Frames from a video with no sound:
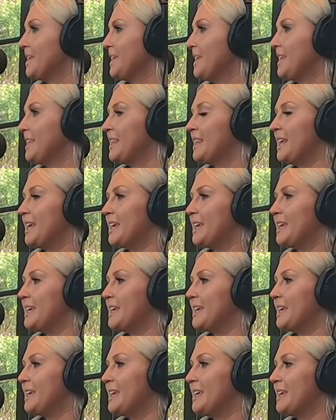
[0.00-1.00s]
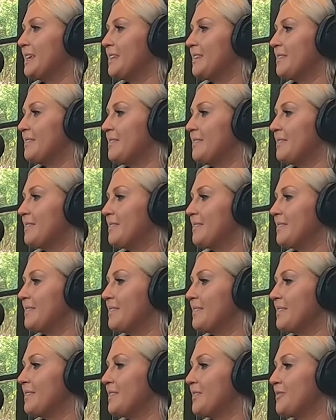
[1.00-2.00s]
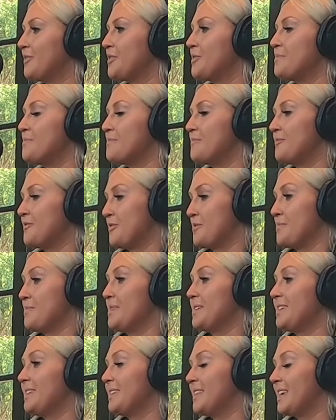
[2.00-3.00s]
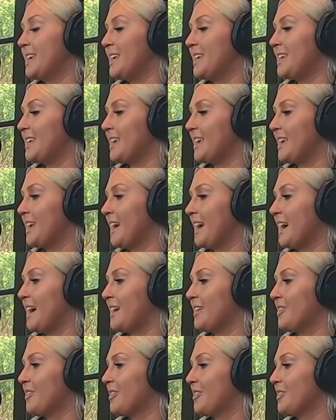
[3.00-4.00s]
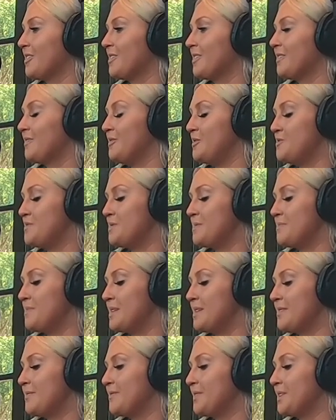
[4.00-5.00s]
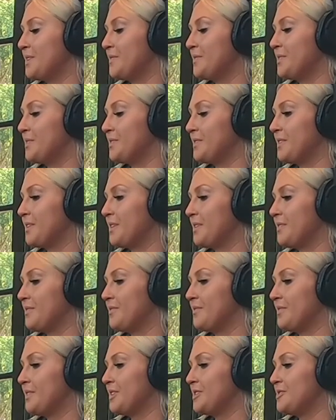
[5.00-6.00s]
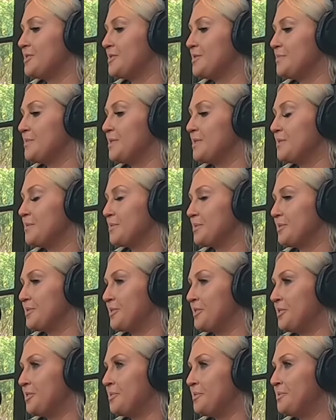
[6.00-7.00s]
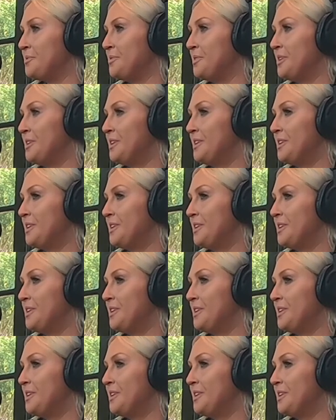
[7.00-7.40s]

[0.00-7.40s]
Right. Like it's for for me like I learned if you can make fun of yourself and just be the real you,